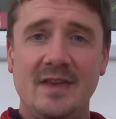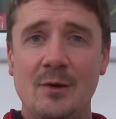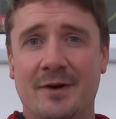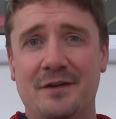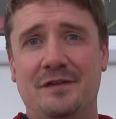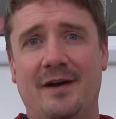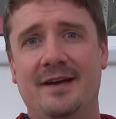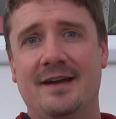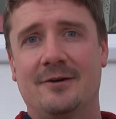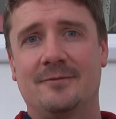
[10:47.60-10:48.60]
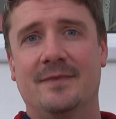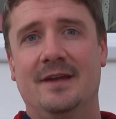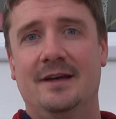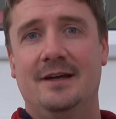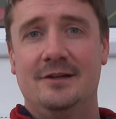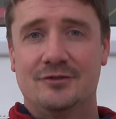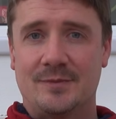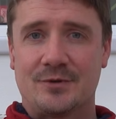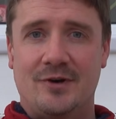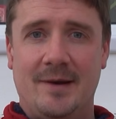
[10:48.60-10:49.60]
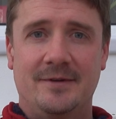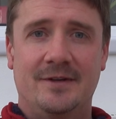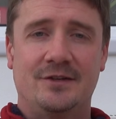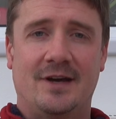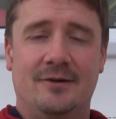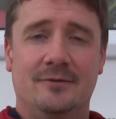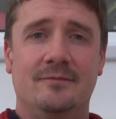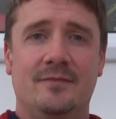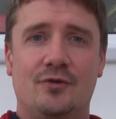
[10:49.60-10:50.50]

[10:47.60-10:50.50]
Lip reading: Well, to find out, subscribe to the channel,